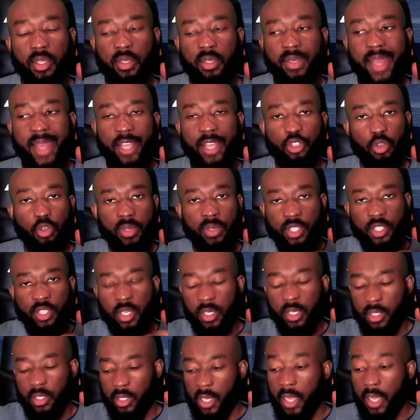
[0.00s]
that soul is
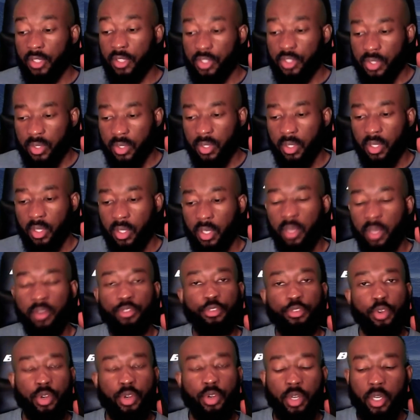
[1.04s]
gonna lust
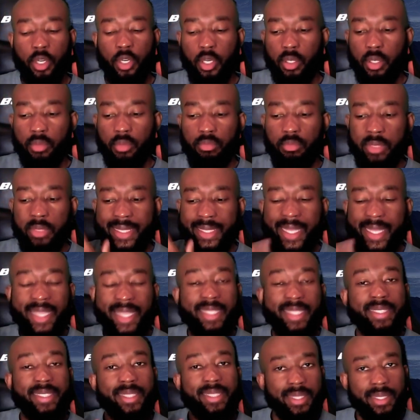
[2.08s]
for
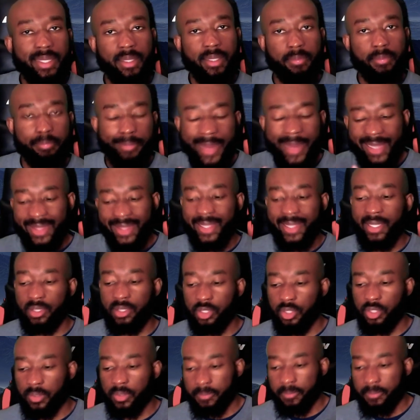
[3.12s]
things, bad things.